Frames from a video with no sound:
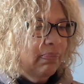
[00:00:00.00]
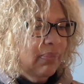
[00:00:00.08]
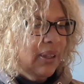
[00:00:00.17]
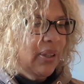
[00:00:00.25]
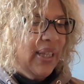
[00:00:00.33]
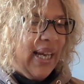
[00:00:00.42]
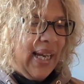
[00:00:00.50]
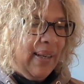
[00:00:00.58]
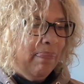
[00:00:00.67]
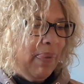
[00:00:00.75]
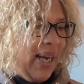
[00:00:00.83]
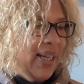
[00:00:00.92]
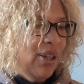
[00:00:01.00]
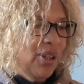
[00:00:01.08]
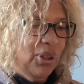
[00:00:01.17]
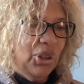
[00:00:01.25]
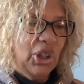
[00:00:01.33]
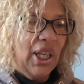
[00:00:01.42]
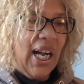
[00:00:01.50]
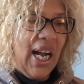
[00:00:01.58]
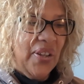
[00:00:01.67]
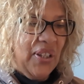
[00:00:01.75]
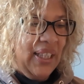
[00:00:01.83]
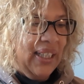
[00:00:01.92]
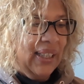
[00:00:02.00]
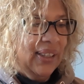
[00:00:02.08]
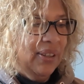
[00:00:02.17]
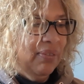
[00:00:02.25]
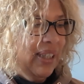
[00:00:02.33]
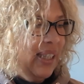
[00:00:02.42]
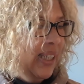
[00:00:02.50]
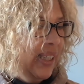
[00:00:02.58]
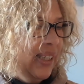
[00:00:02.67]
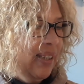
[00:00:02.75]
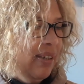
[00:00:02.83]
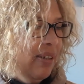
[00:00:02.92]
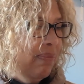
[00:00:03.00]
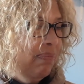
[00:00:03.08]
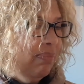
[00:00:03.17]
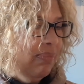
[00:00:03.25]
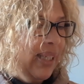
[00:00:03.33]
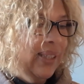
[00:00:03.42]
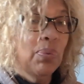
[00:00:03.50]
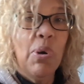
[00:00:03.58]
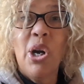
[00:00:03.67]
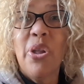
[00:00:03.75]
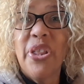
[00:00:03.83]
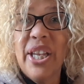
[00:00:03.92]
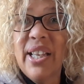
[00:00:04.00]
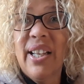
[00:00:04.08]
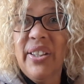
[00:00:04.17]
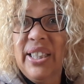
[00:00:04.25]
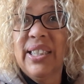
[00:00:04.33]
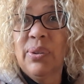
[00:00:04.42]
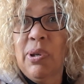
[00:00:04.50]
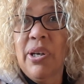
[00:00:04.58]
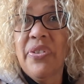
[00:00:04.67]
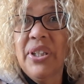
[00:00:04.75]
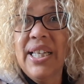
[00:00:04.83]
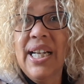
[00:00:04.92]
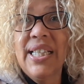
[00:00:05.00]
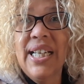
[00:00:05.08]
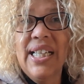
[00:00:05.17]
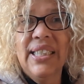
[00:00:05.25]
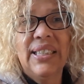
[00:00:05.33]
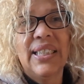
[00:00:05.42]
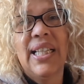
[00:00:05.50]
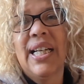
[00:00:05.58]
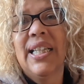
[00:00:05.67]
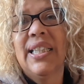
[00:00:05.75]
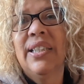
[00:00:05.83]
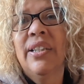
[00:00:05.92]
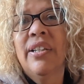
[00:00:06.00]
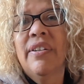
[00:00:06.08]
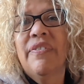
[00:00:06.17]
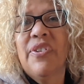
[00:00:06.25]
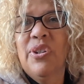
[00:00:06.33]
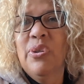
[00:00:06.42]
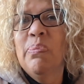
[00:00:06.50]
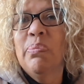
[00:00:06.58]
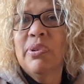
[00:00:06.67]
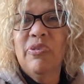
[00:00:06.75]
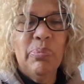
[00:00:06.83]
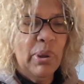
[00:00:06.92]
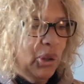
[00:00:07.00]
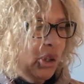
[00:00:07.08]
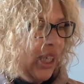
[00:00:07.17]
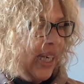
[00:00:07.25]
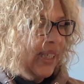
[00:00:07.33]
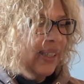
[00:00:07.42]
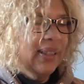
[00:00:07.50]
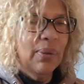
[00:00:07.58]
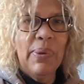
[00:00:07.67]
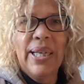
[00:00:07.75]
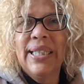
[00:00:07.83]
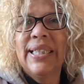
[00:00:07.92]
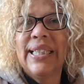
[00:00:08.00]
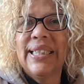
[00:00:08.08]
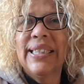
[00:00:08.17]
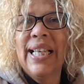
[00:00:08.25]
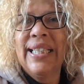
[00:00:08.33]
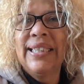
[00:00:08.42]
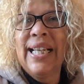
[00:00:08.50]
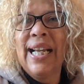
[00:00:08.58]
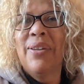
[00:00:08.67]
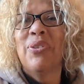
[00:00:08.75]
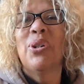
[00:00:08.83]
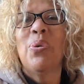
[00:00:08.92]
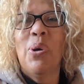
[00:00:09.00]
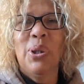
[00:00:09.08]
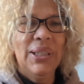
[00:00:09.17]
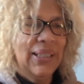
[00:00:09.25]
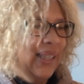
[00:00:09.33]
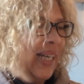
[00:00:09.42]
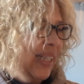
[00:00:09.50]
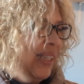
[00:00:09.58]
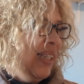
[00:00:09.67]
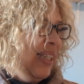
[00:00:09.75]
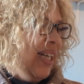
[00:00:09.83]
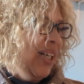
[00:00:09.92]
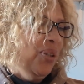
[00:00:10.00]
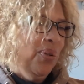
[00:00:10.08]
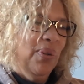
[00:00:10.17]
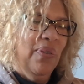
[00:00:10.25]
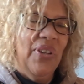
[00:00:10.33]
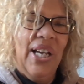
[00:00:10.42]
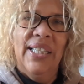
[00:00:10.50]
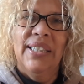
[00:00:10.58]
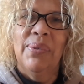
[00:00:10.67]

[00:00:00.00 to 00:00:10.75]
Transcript: So yeah, by and large, I think that's a really, it's worth it. I think it's worth the $9.99 for the number of projects, the way that it's laid out, the quality and all of that.